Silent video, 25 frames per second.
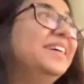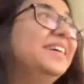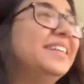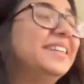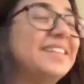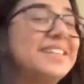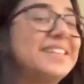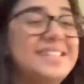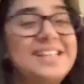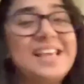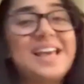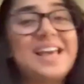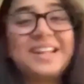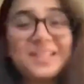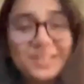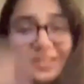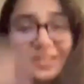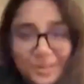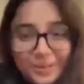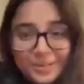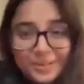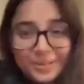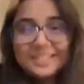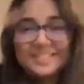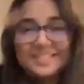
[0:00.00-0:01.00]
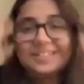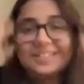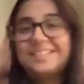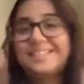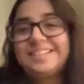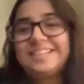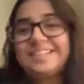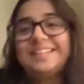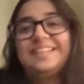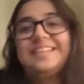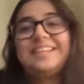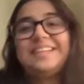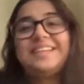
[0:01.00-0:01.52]
The
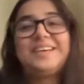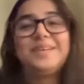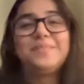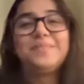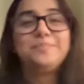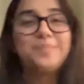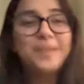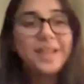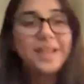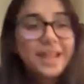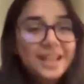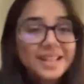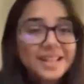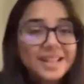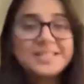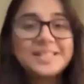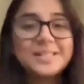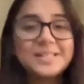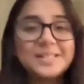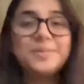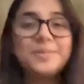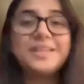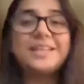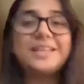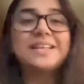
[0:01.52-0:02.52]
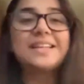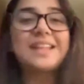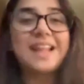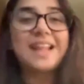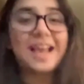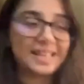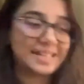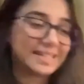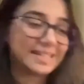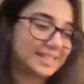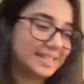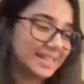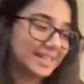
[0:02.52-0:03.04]
serotonin bathes me in
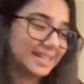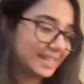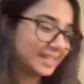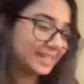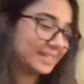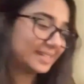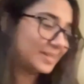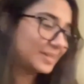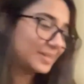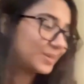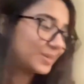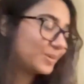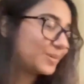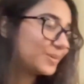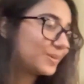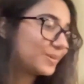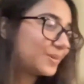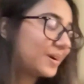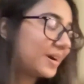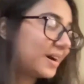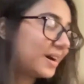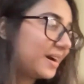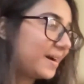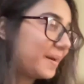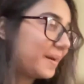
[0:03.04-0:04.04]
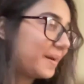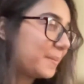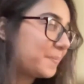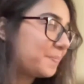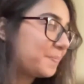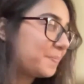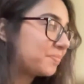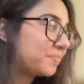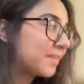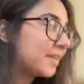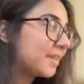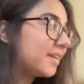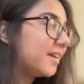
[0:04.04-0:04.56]
niceness.
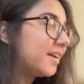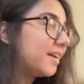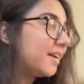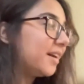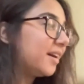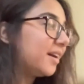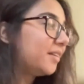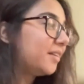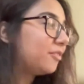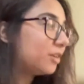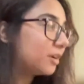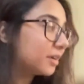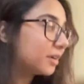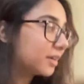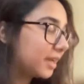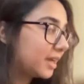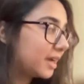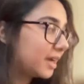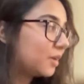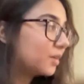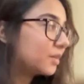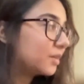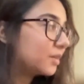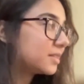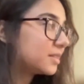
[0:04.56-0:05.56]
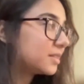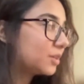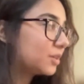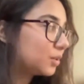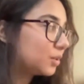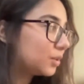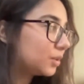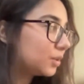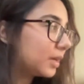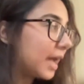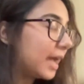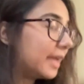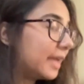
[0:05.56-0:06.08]
So working out is
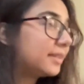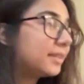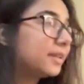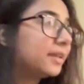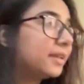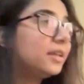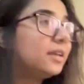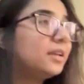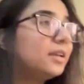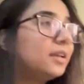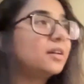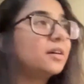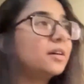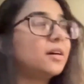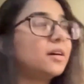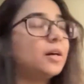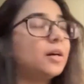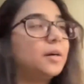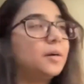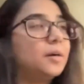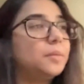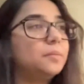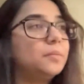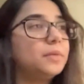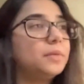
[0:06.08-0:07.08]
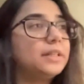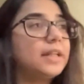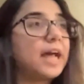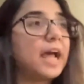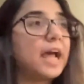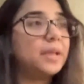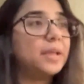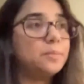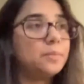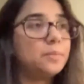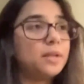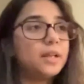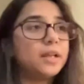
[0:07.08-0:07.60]
good. I think time
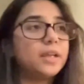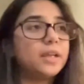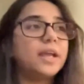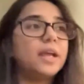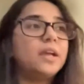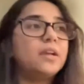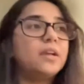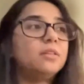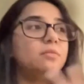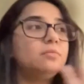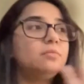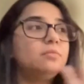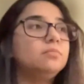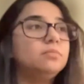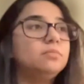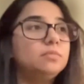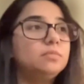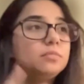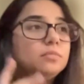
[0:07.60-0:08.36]
and again